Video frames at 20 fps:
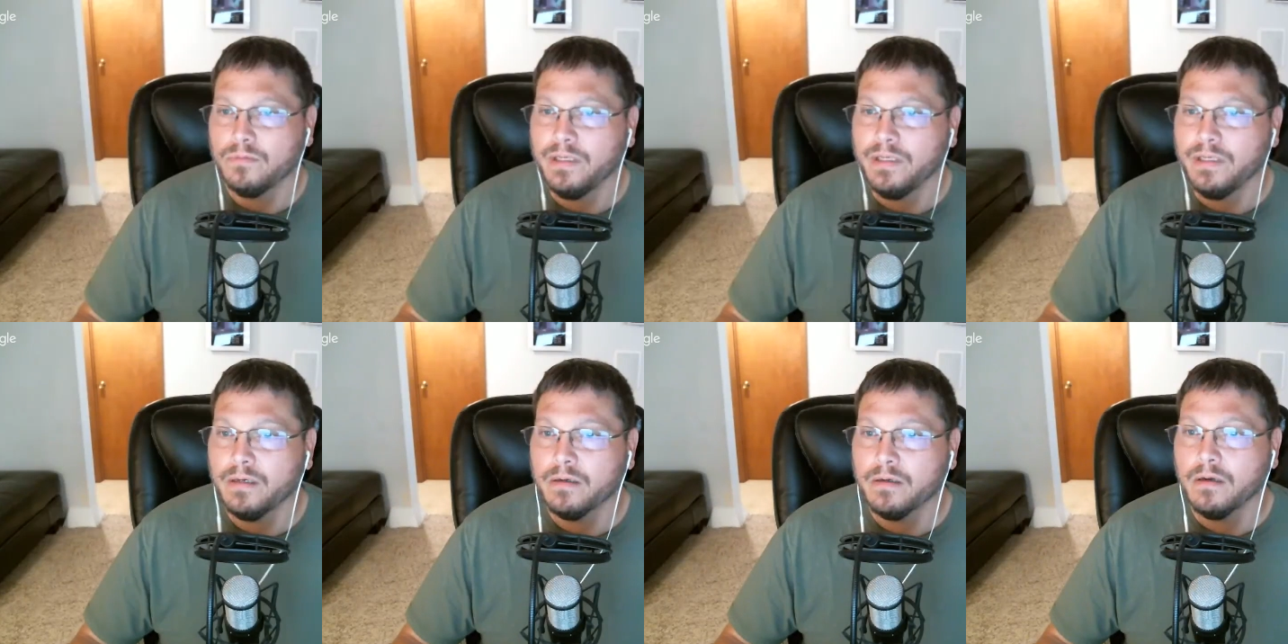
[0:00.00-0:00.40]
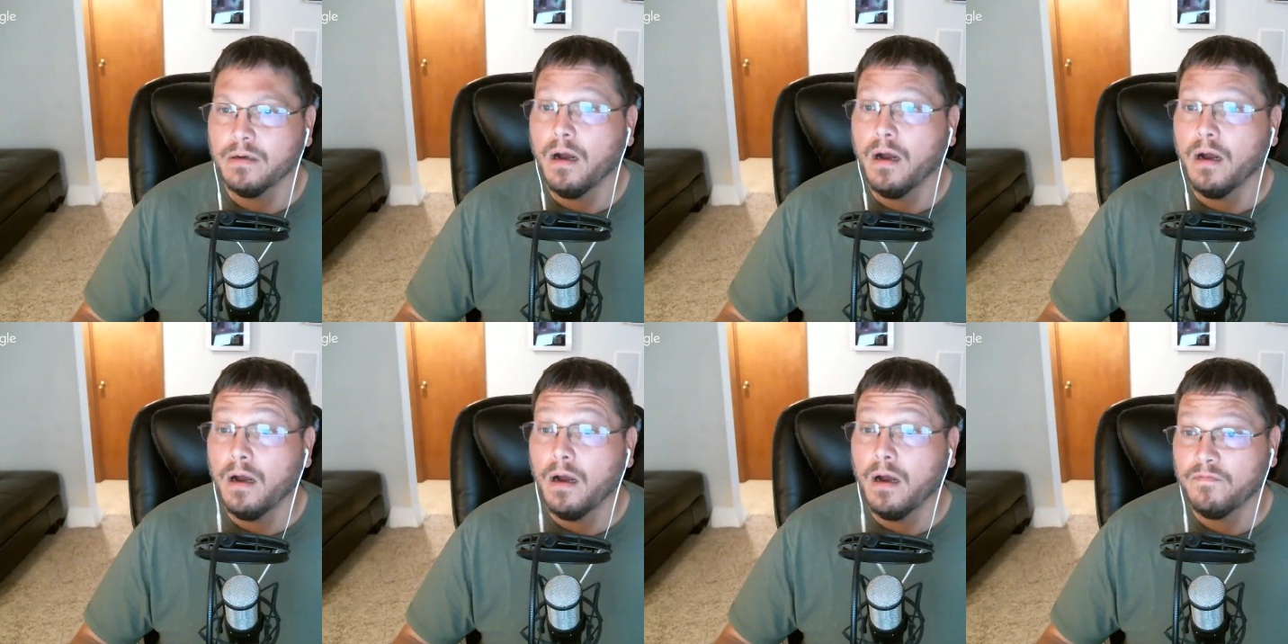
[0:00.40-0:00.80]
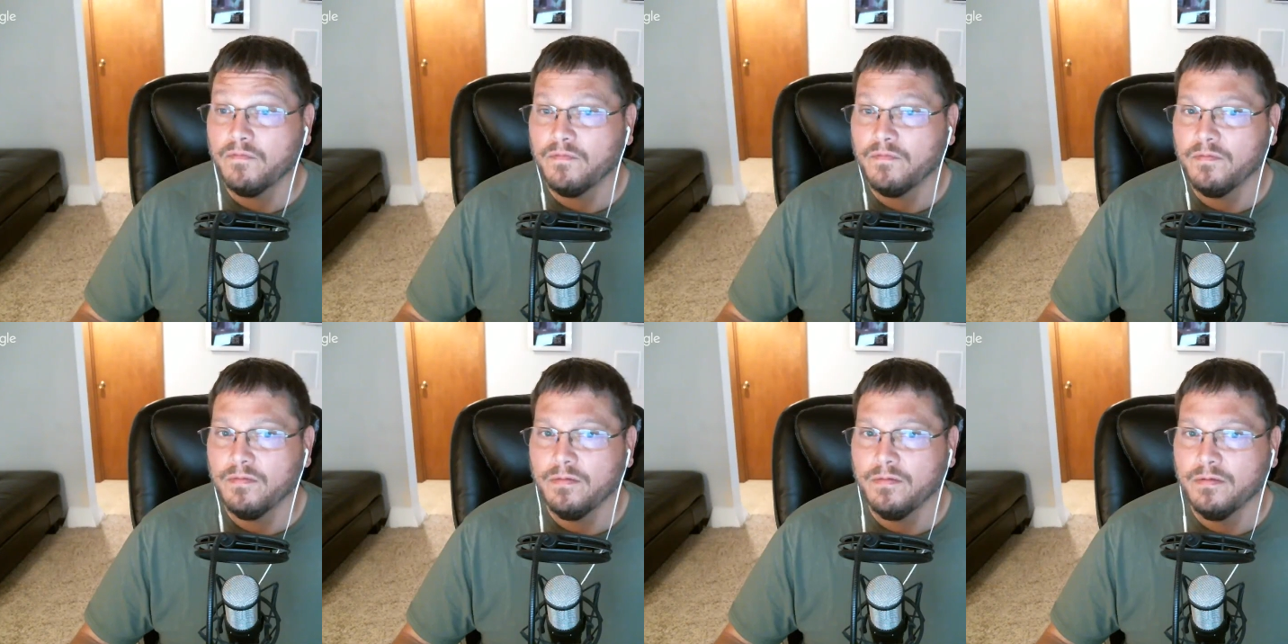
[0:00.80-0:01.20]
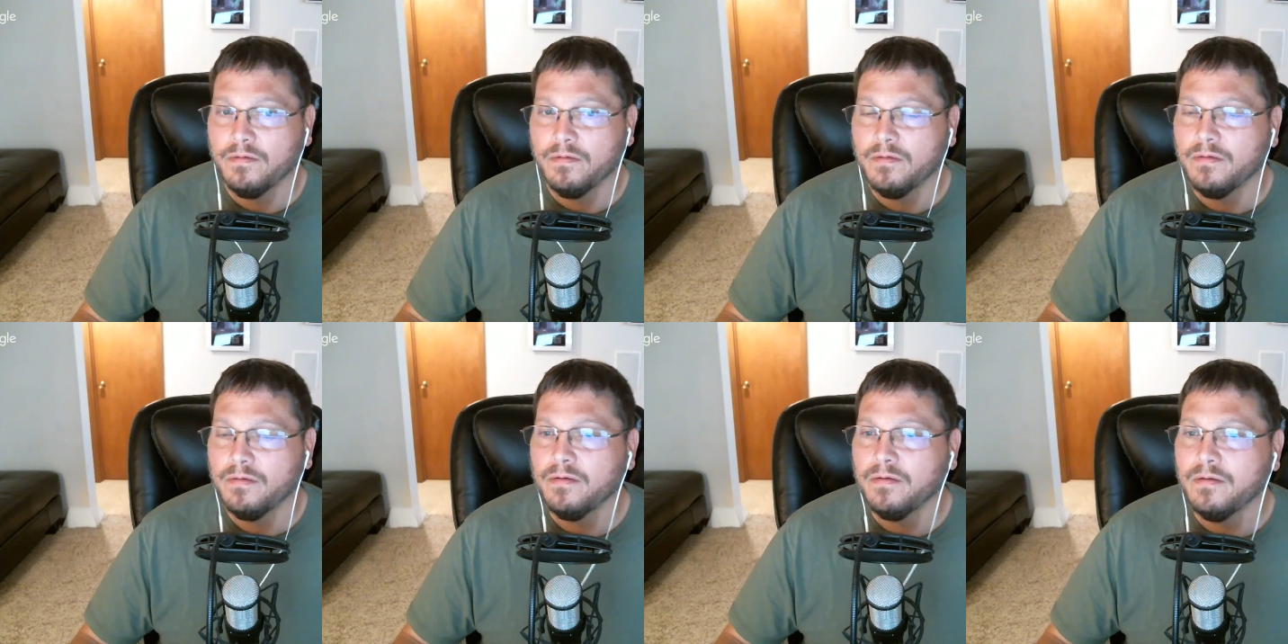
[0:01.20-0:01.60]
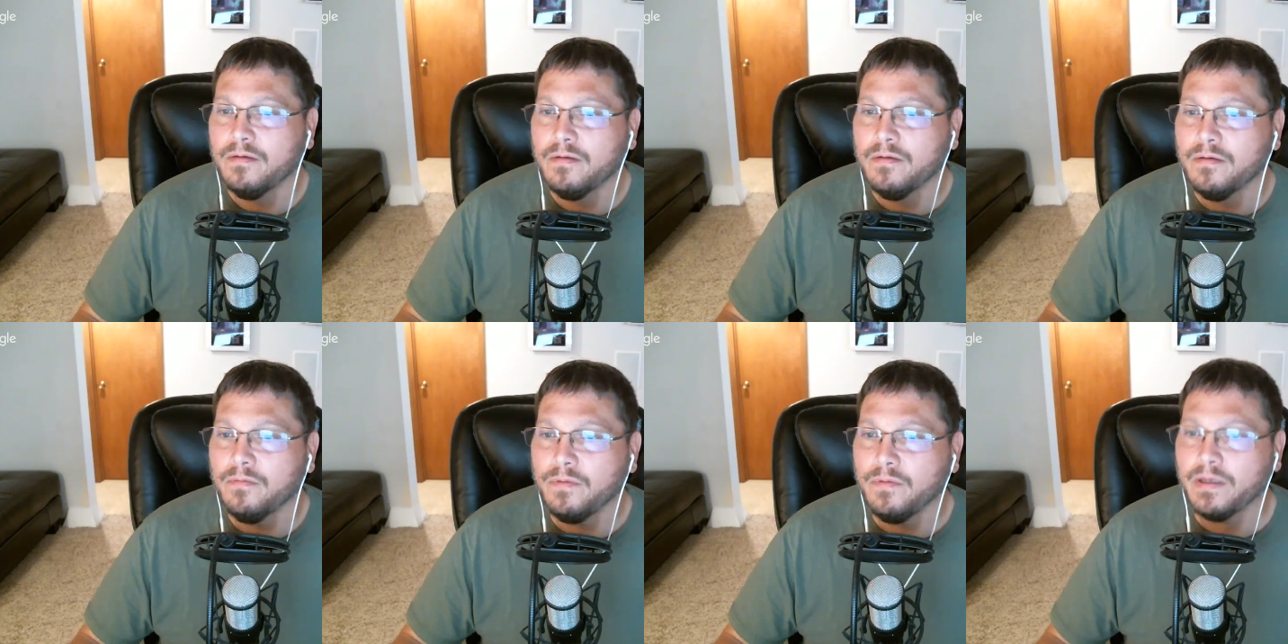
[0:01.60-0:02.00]
we are off.
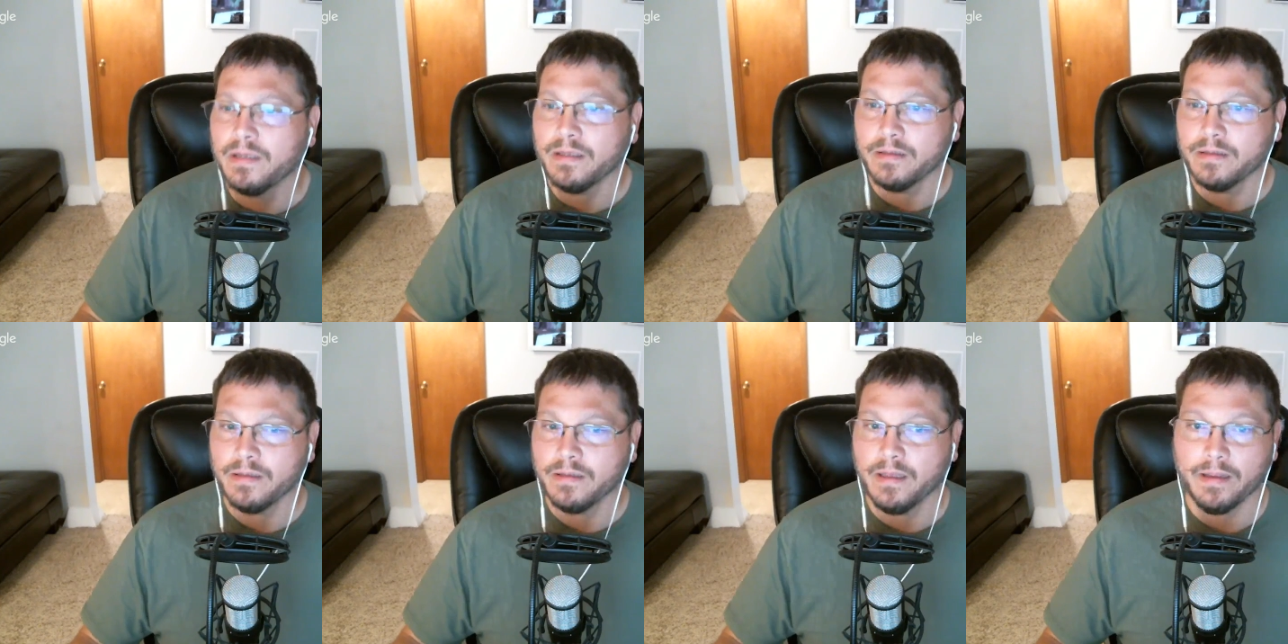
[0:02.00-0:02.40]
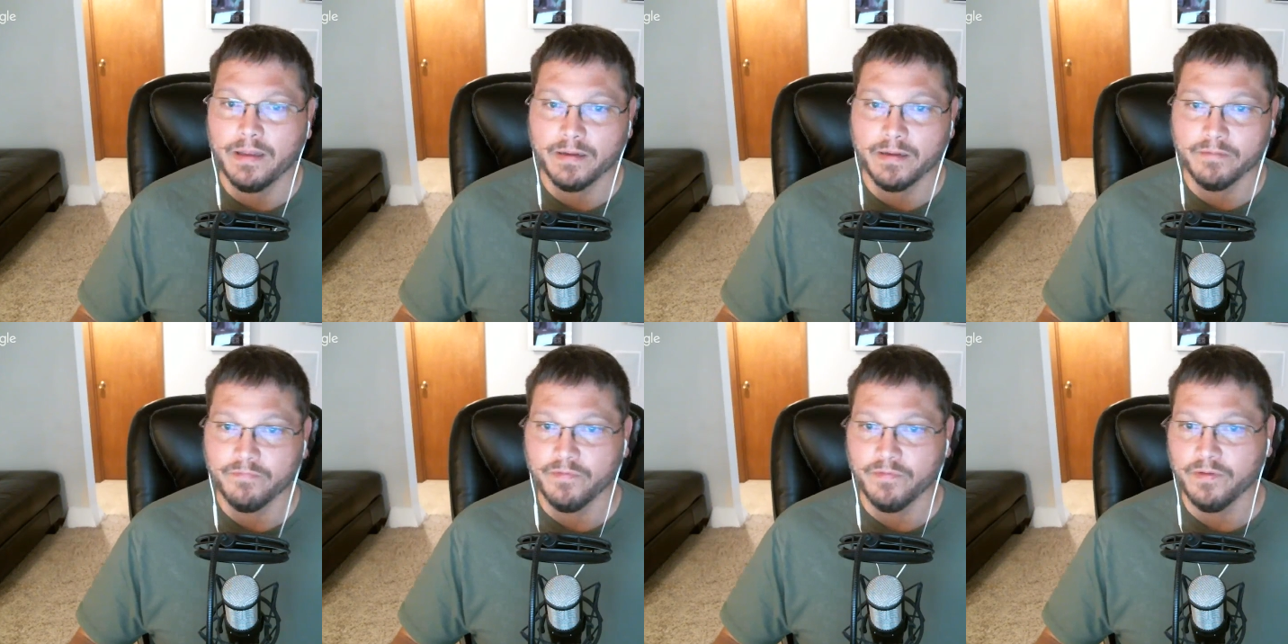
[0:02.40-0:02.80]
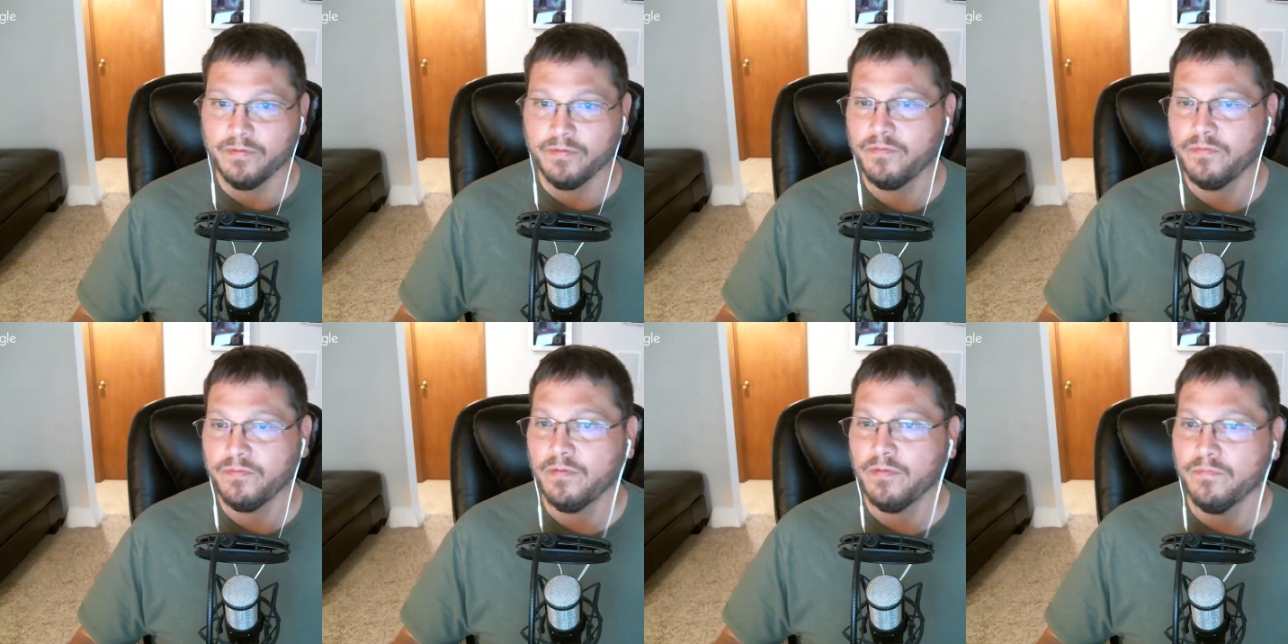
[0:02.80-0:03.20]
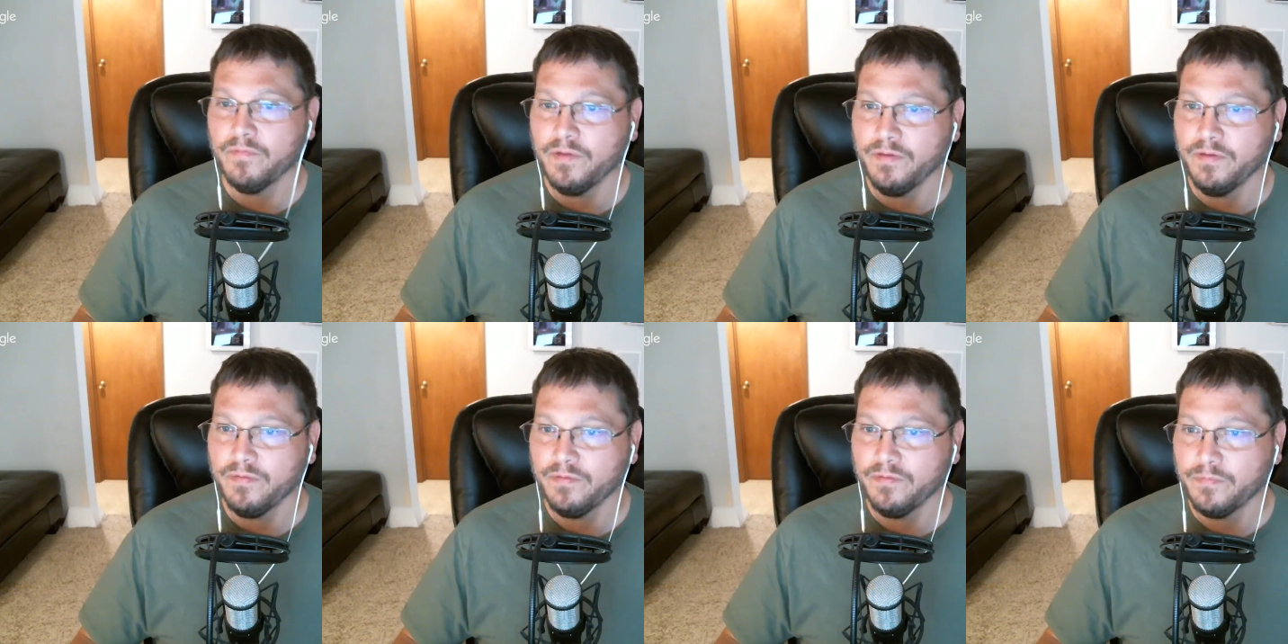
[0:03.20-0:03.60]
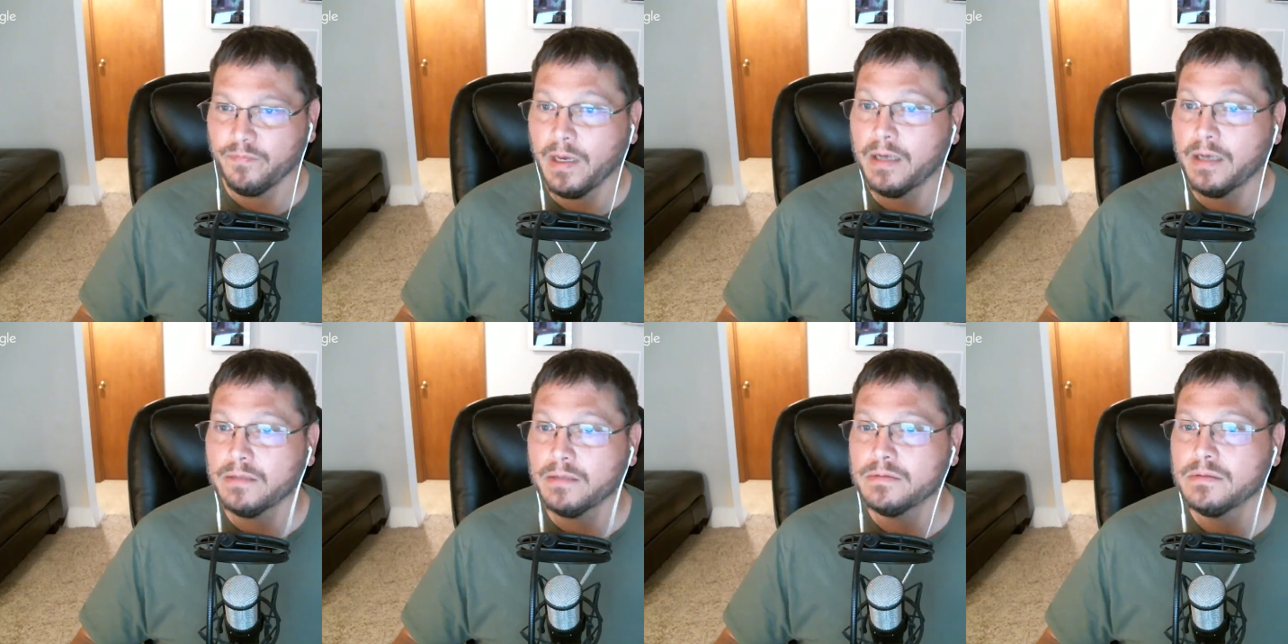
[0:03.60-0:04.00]
We gotta get the hang of these
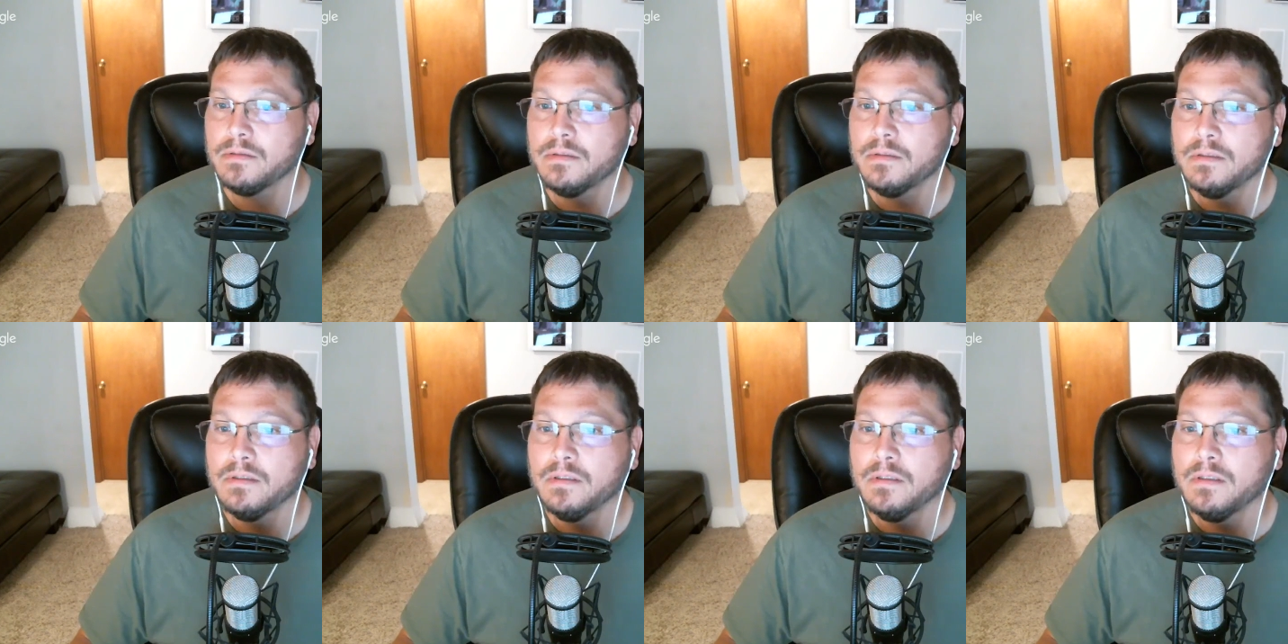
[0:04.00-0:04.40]
spots. So